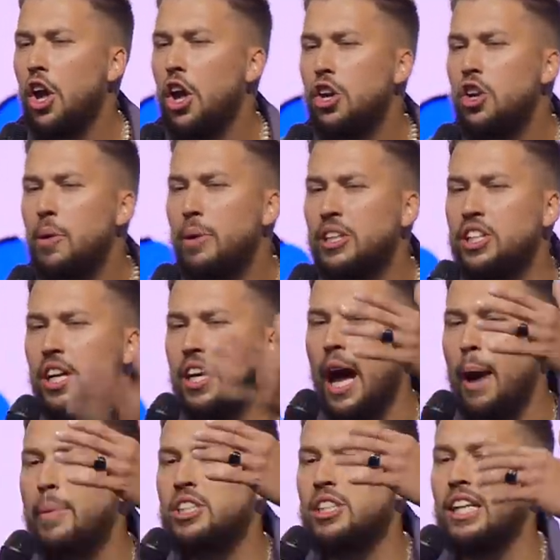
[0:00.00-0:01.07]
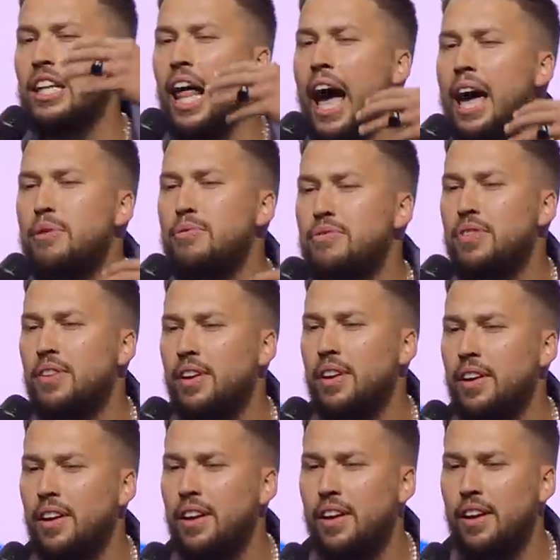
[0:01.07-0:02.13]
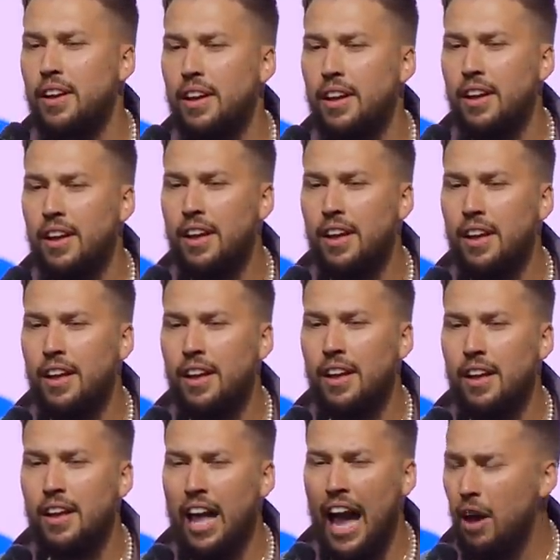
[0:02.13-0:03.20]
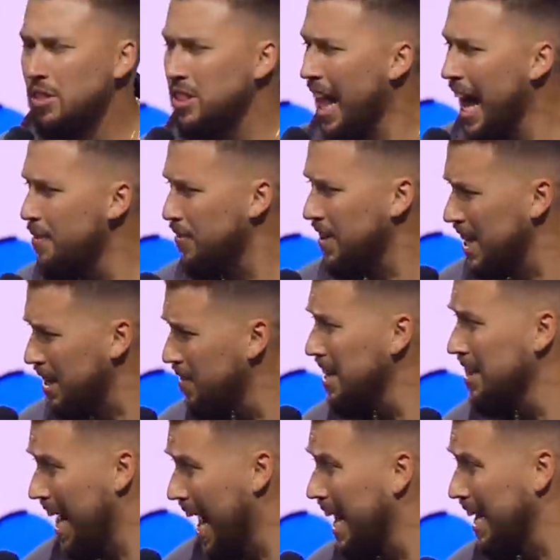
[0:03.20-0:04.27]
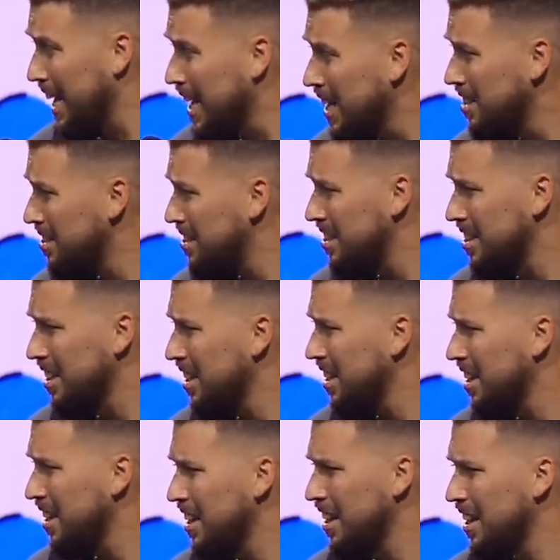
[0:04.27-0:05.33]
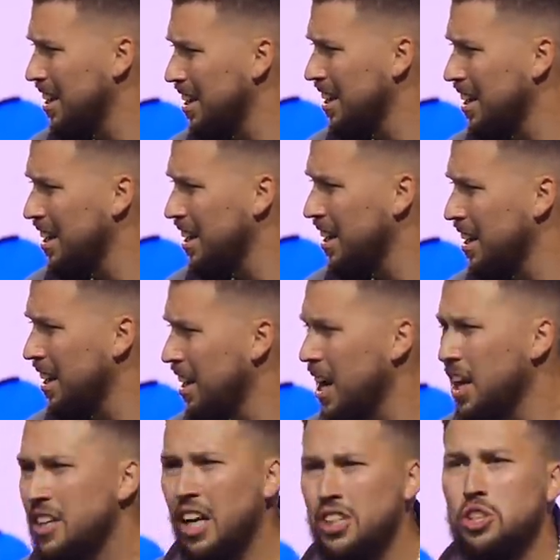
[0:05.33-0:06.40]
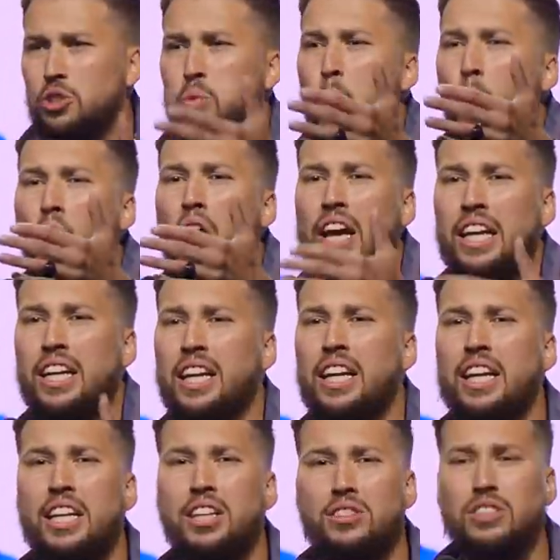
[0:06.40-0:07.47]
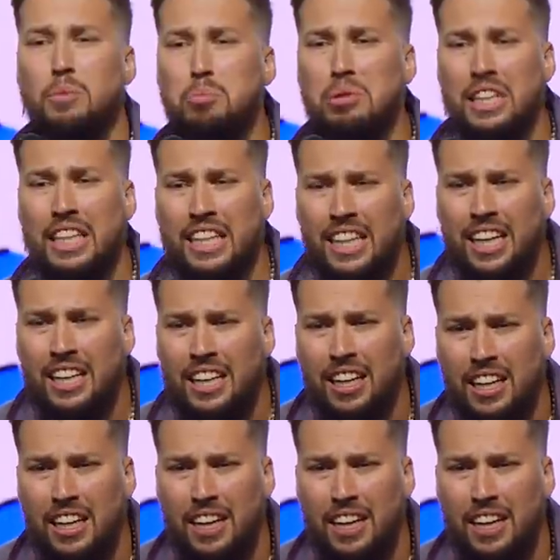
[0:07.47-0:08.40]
You know how much, how much life, how life-giving that is? Not just walking in here depleted,